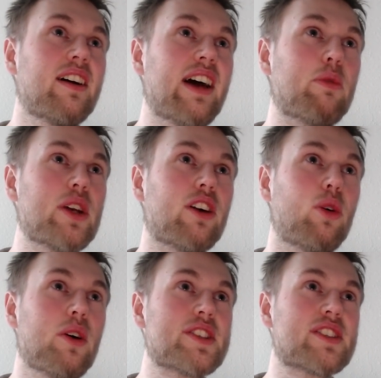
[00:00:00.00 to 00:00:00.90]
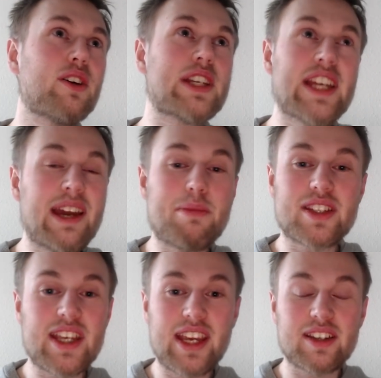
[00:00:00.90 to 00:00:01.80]
and we are also
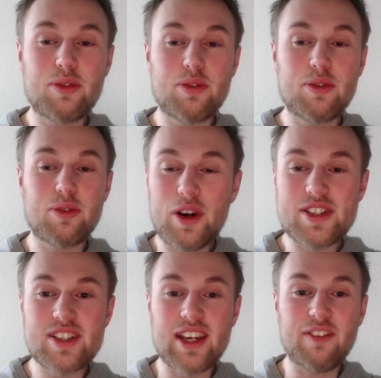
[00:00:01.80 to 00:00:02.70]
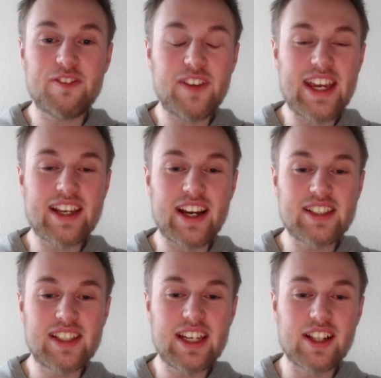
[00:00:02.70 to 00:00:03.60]
inhibiting and forcing fake
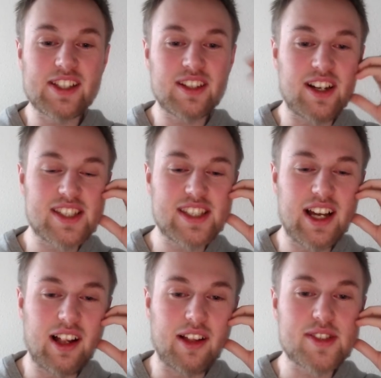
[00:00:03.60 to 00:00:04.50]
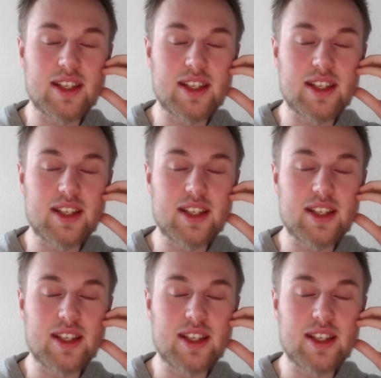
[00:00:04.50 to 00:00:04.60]
ideals on ourselves